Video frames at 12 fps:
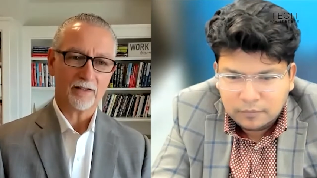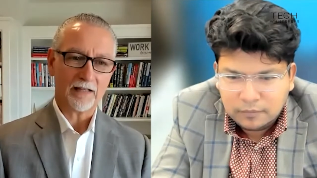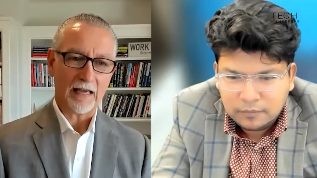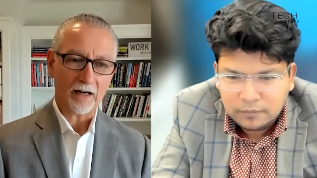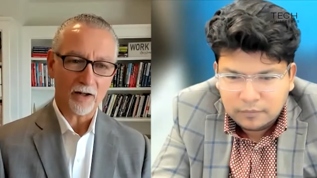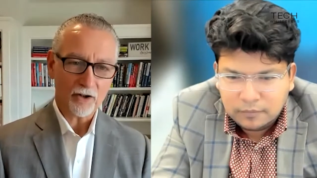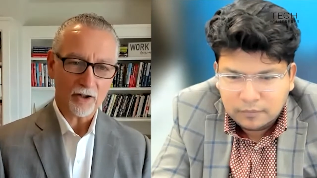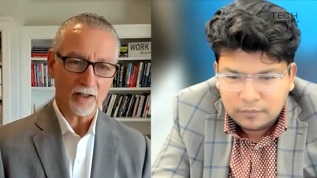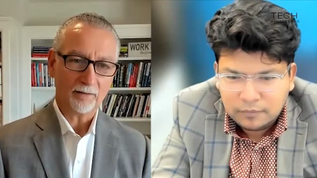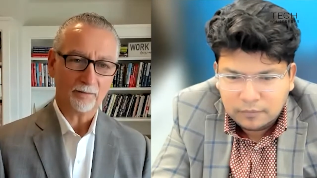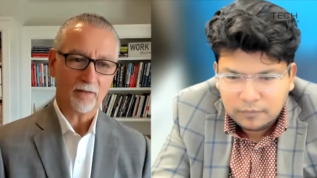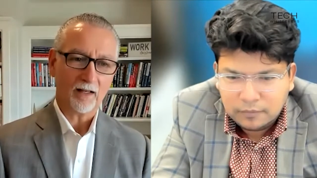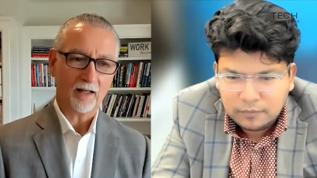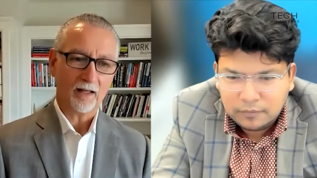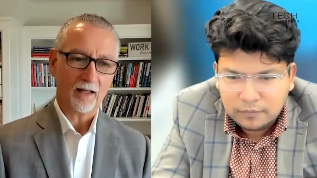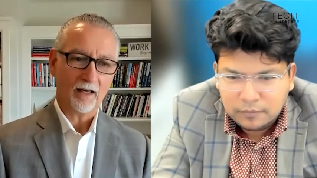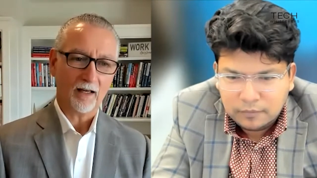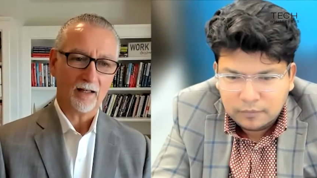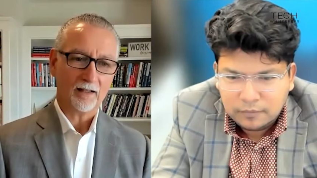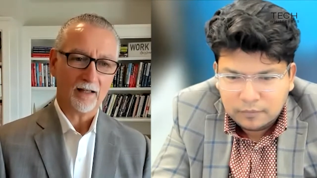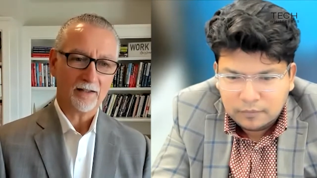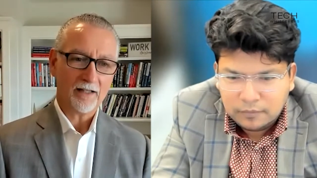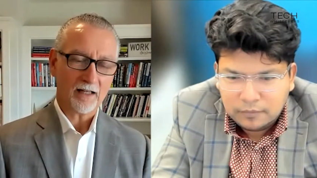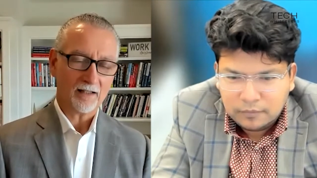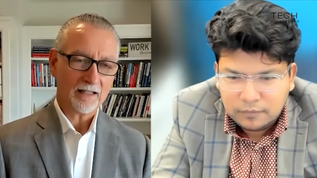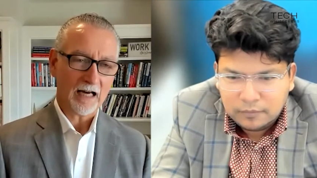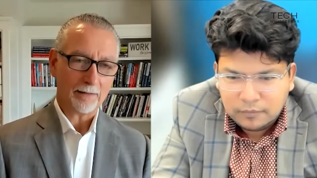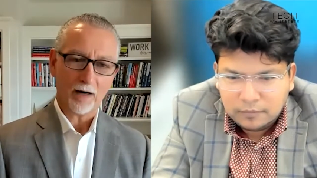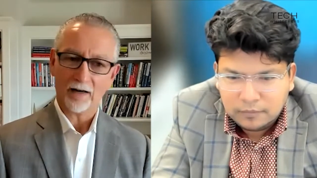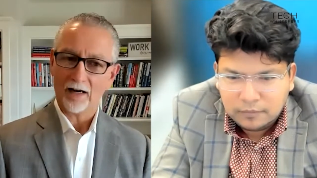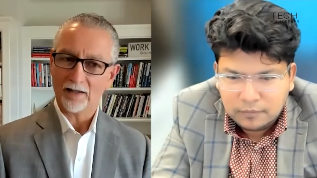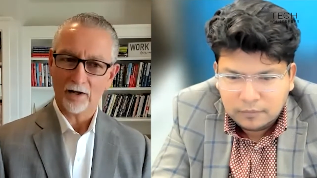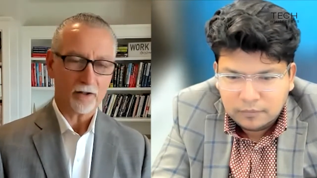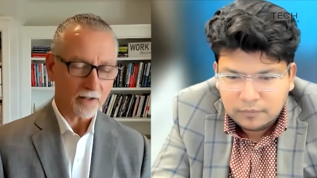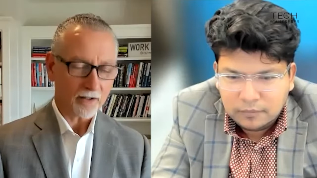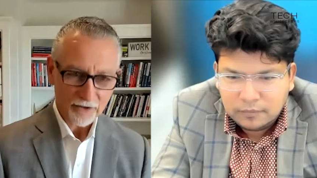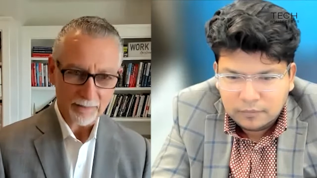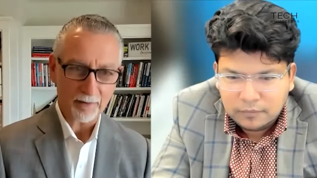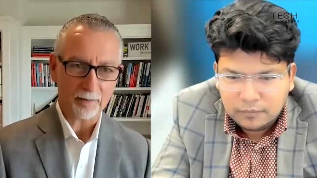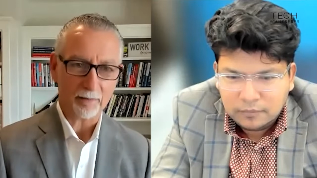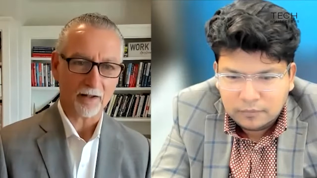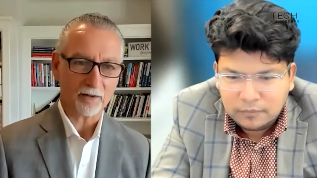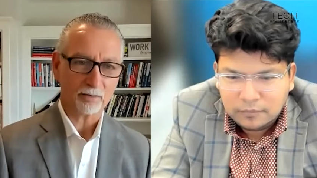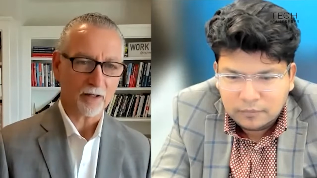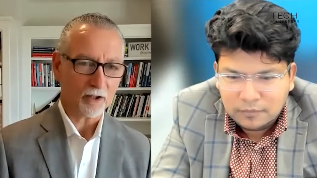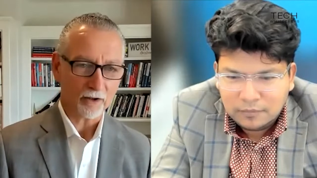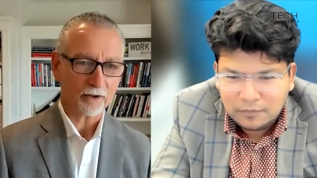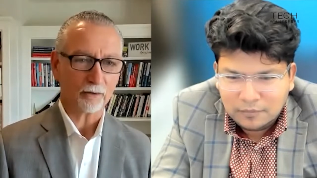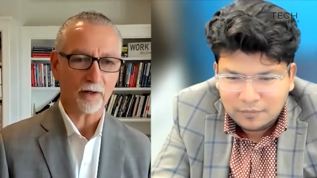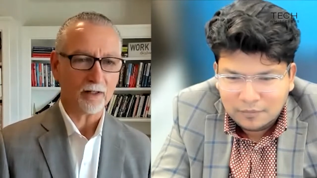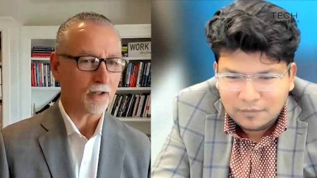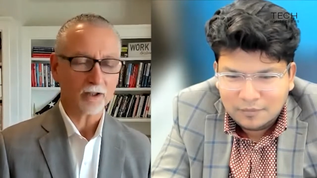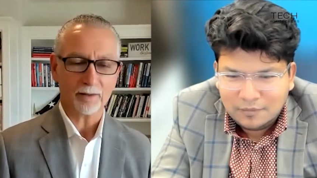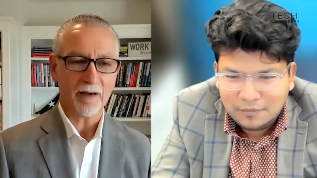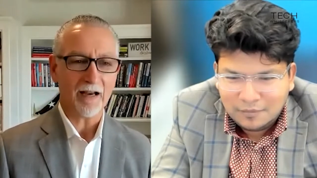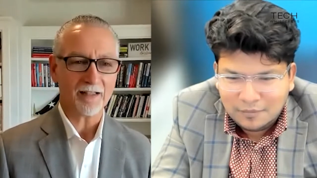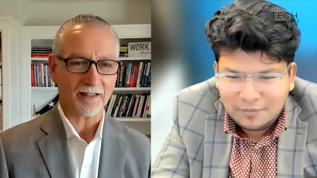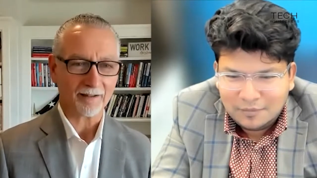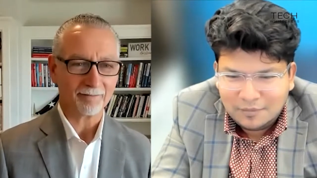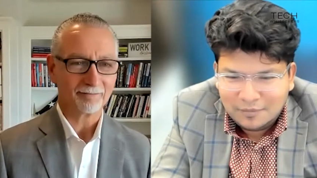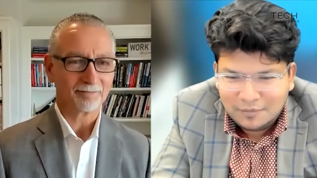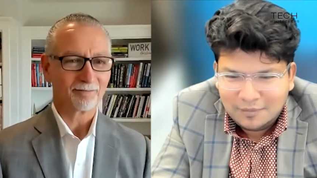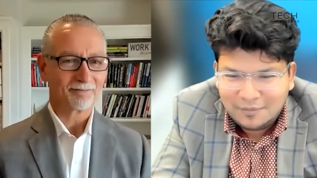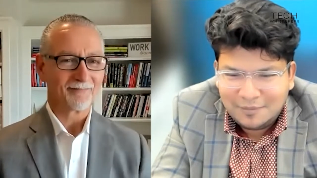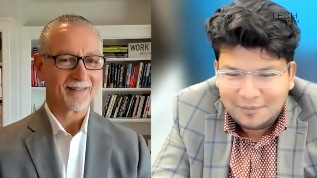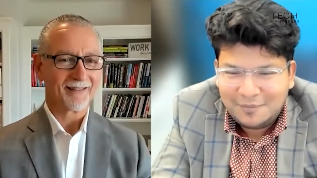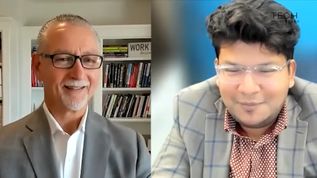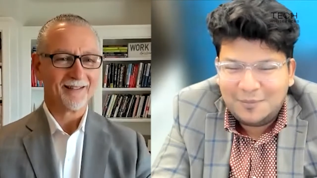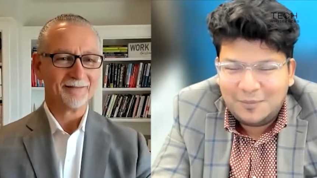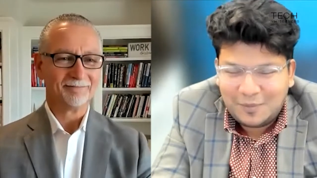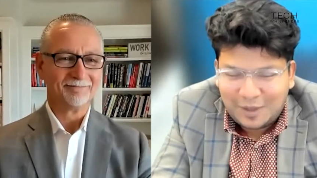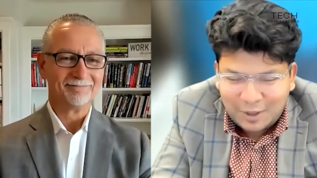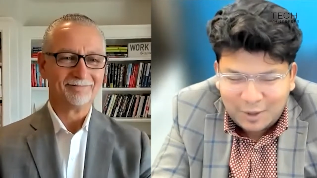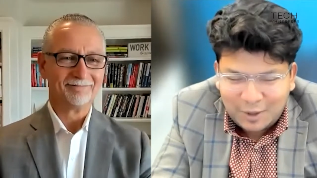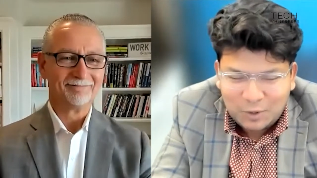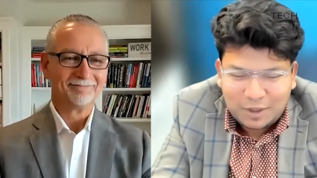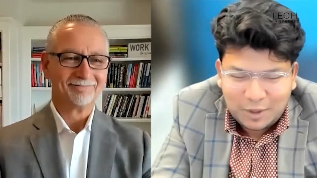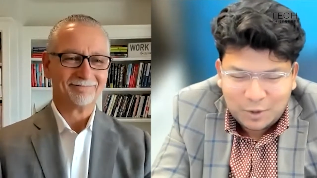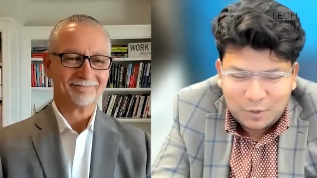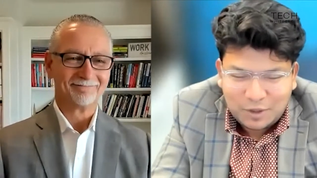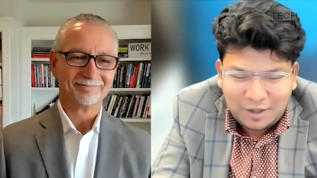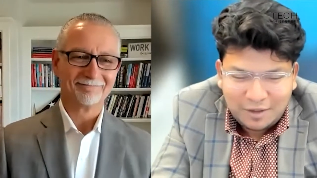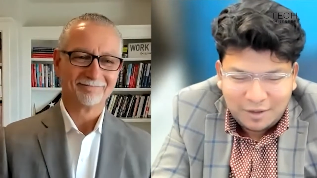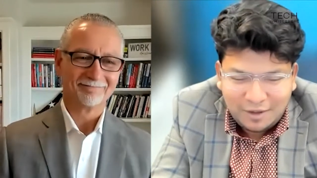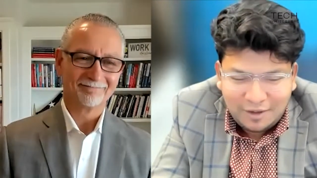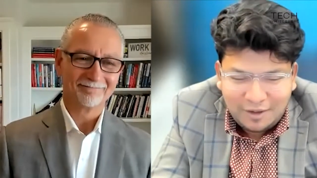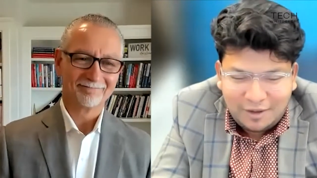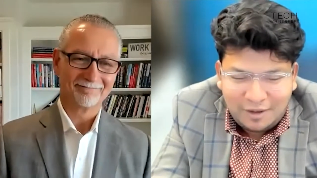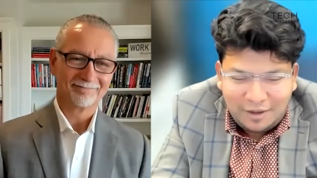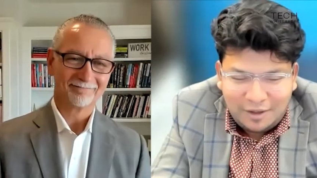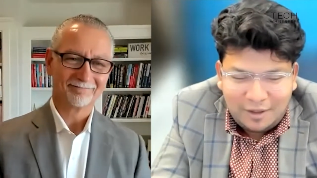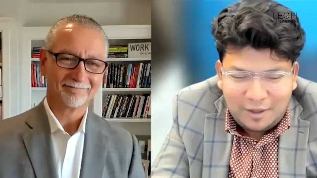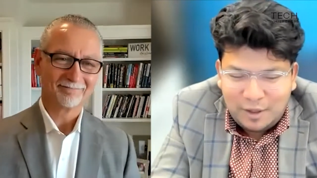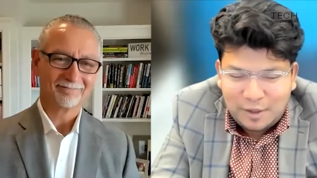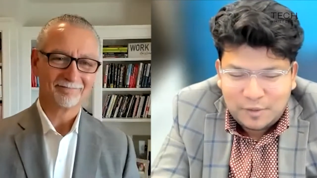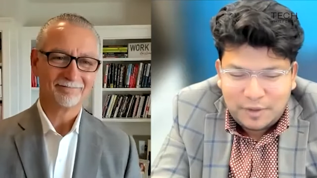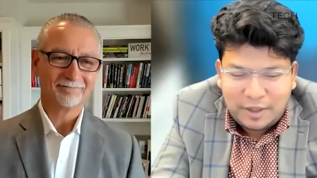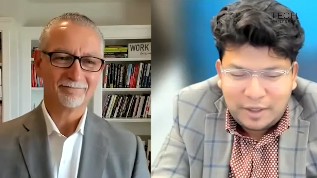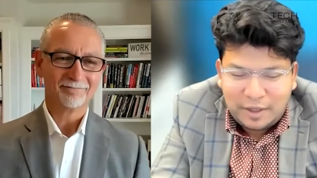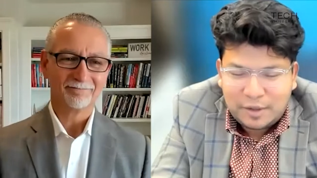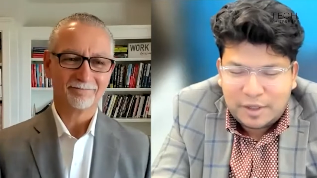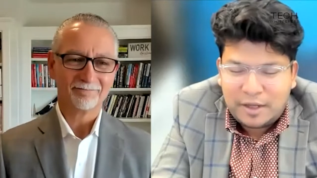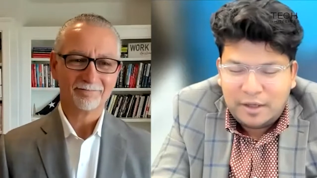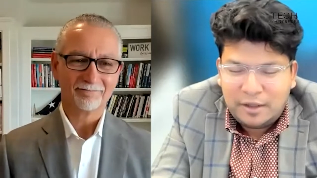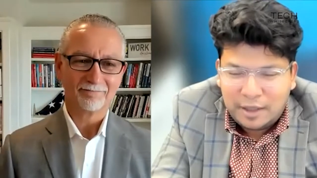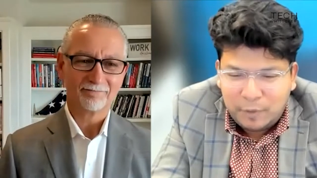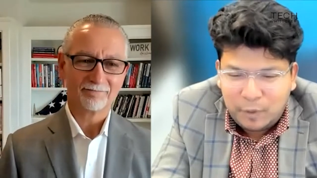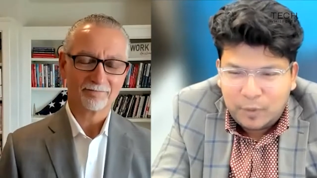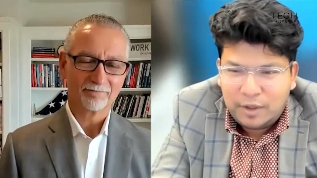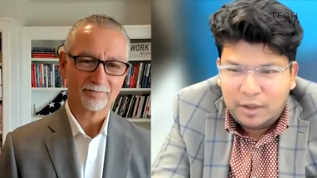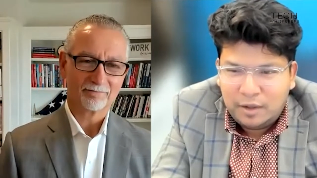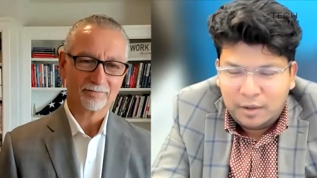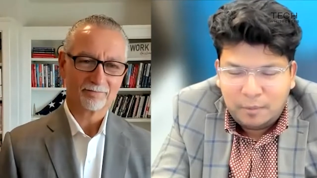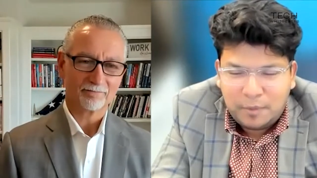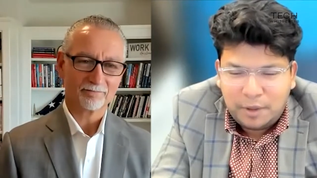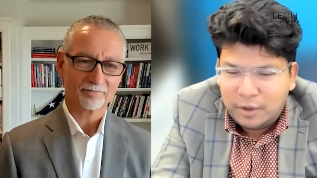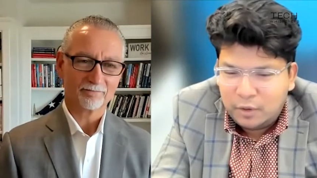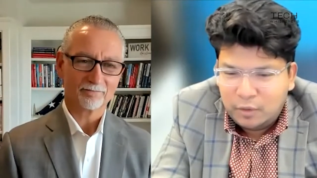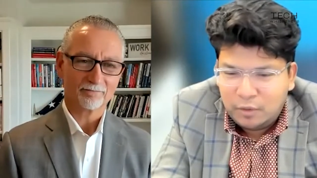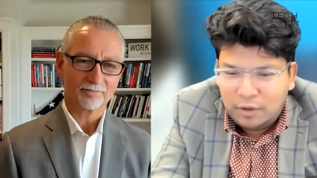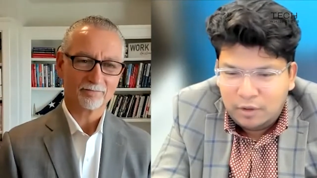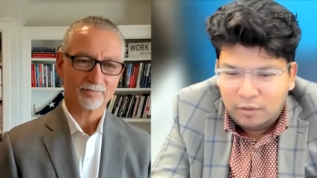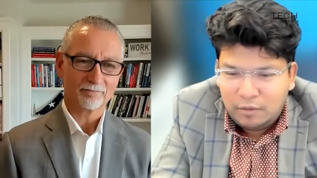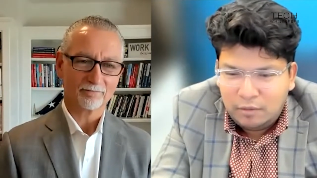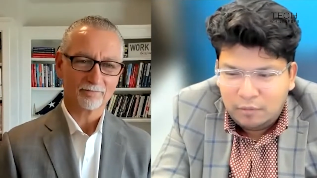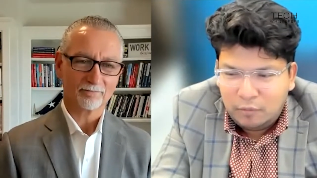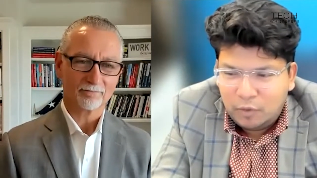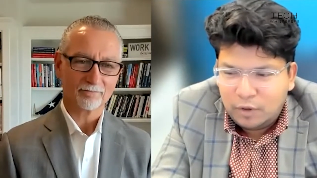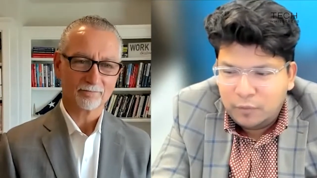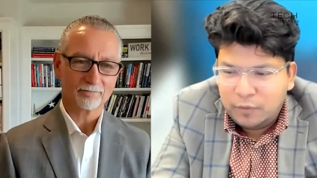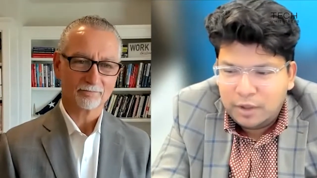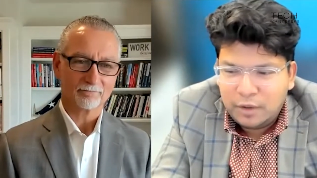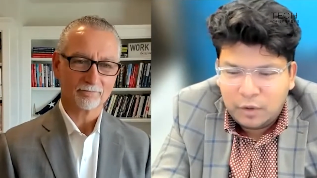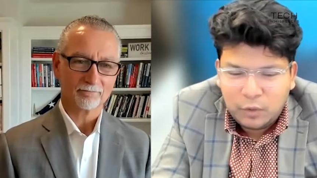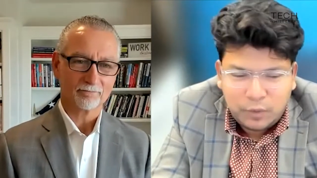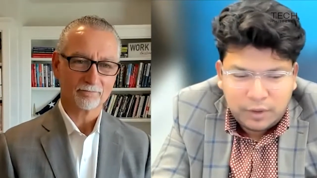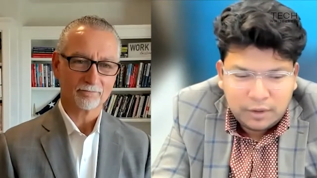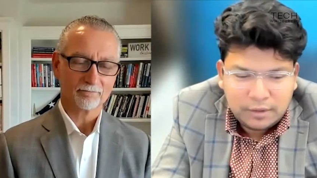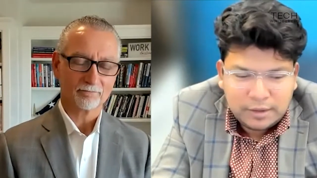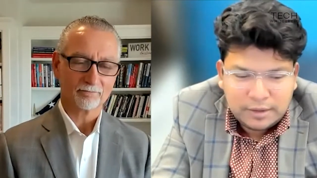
Speaker 1: this energy and uh, taking time out. I know you're not sleeping much, but you look you look amazing.
Speaker 2: Thank you, thank you, Dan. It's really an exciting time to be at Ingram Micro. You know what we are doing, the